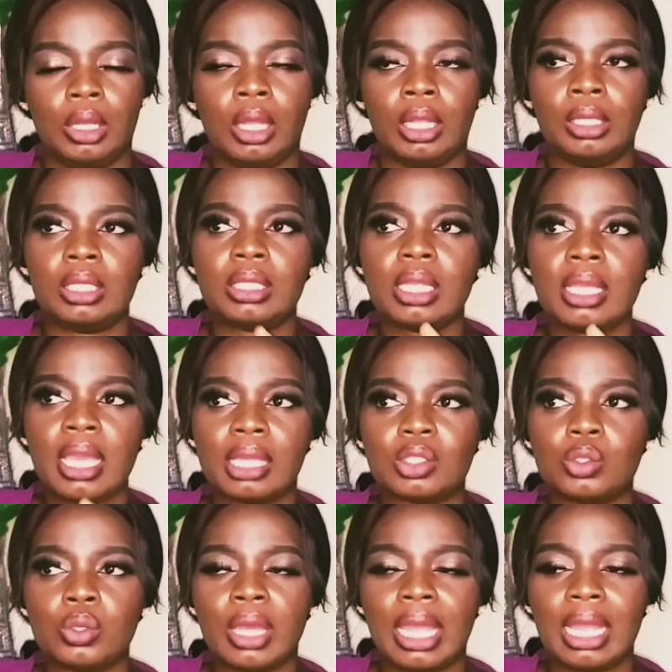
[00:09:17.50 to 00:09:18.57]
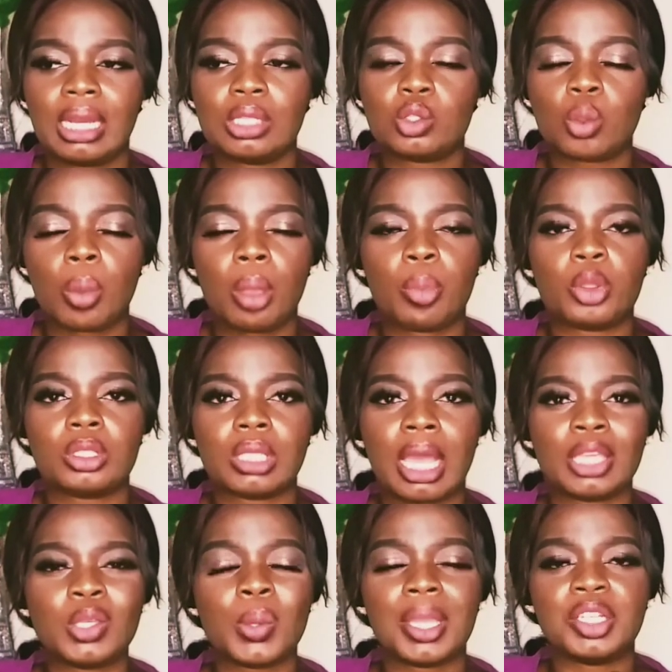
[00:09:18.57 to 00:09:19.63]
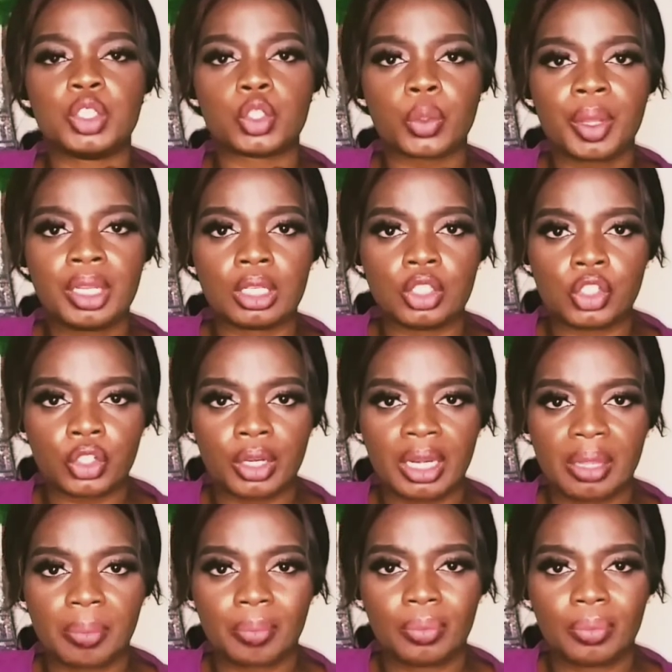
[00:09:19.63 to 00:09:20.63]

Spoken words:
They say, yes, you're headed somewhere, but are you enjoying the journey?